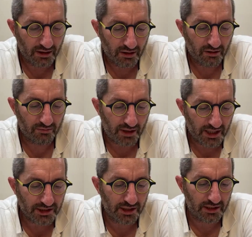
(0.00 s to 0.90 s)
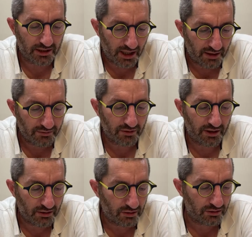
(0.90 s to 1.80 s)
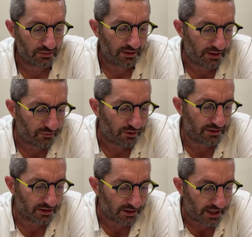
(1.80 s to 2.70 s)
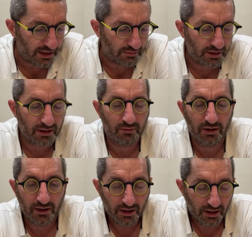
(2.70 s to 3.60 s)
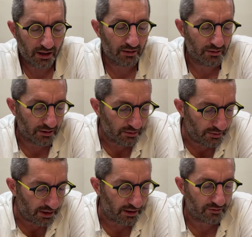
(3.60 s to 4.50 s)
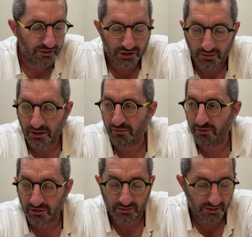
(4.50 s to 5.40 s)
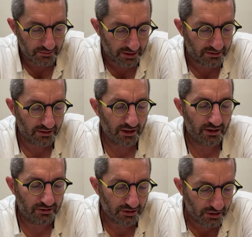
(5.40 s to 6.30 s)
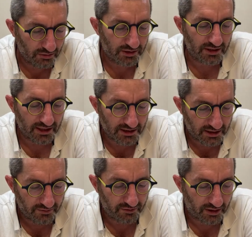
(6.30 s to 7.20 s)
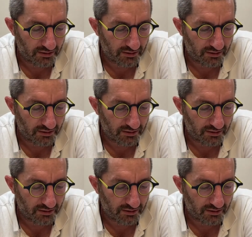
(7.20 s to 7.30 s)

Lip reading: Umashe ikavnu eno klum, and therefore our delaying, meaning we are committing, showing our full commitment to you, is not significant.